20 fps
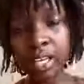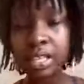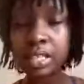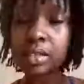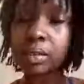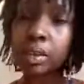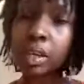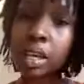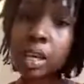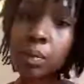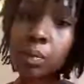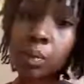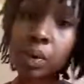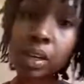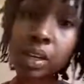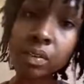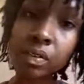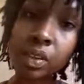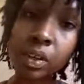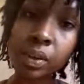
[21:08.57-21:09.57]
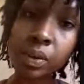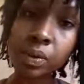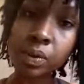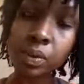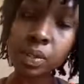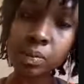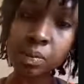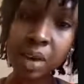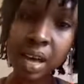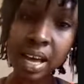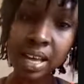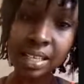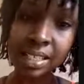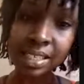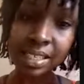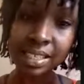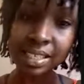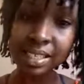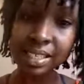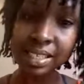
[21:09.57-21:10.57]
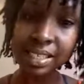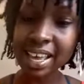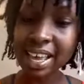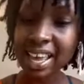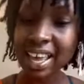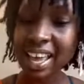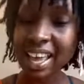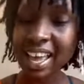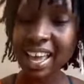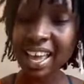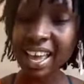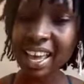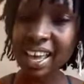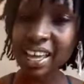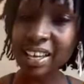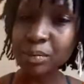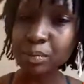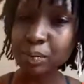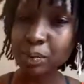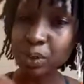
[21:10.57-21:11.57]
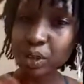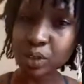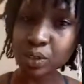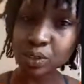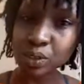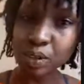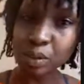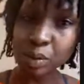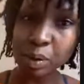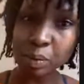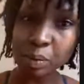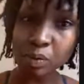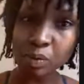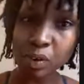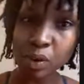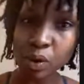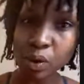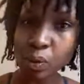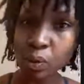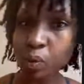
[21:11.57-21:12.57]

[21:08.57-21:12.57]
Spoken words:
So keep one of those boxes and bring your toilet paper roll.